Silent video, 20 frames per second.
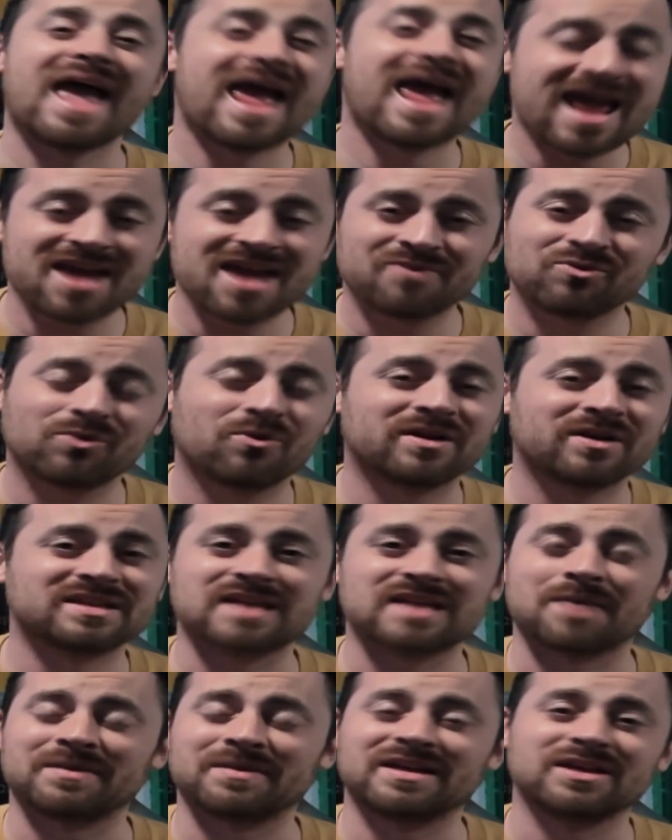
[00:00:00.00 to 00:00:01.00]
everyone is
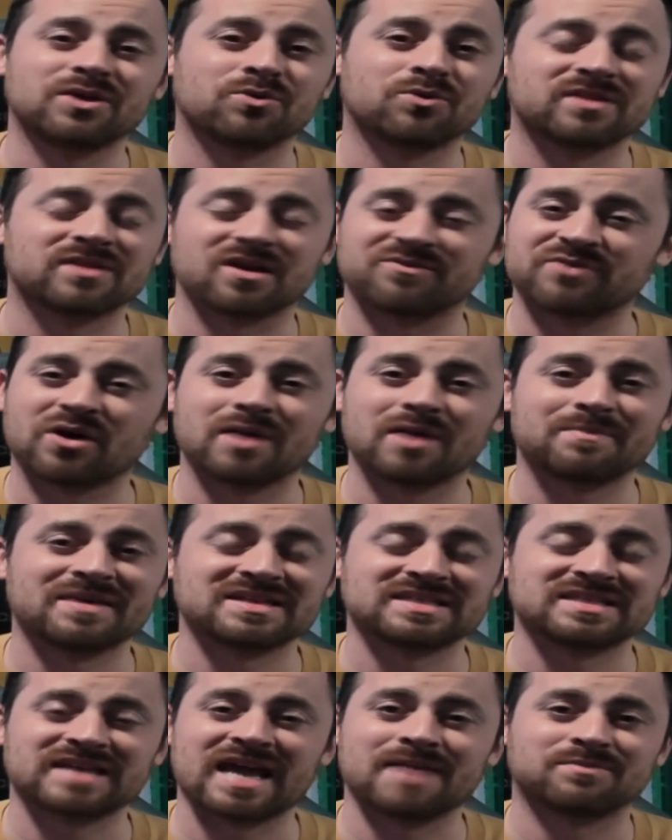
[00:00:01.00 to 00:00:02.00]
coming at you with their very
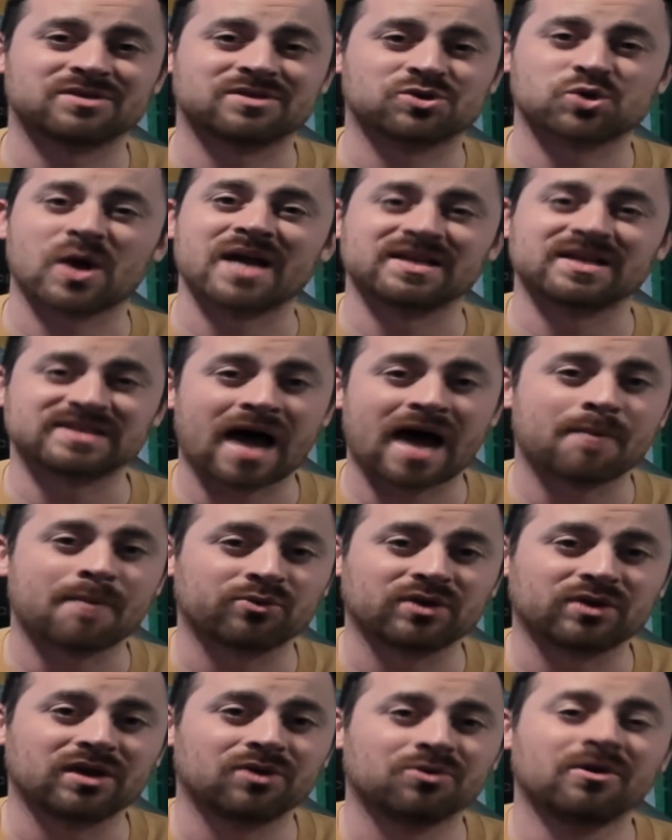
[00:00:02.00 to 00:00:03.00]
best game to try and topple
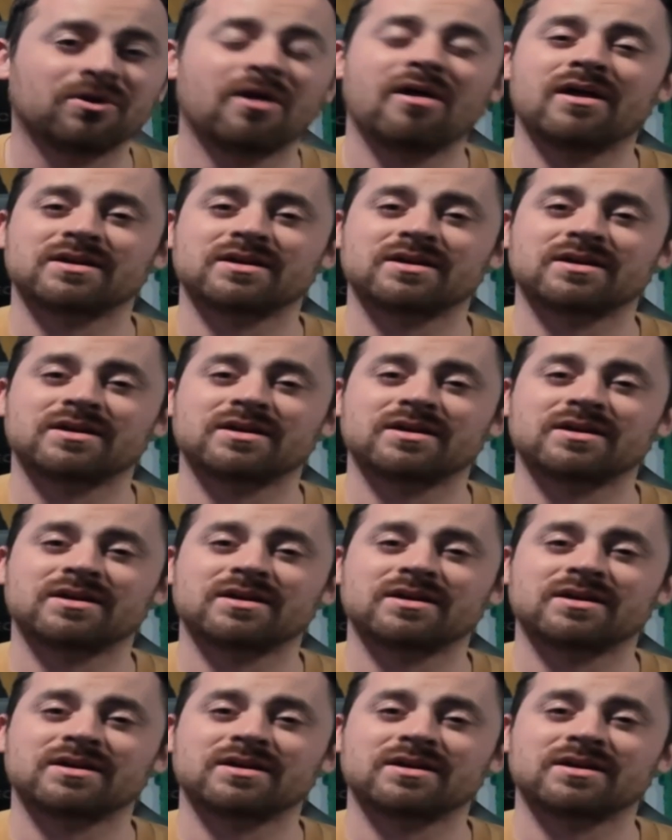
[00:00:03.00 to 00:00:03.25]
you.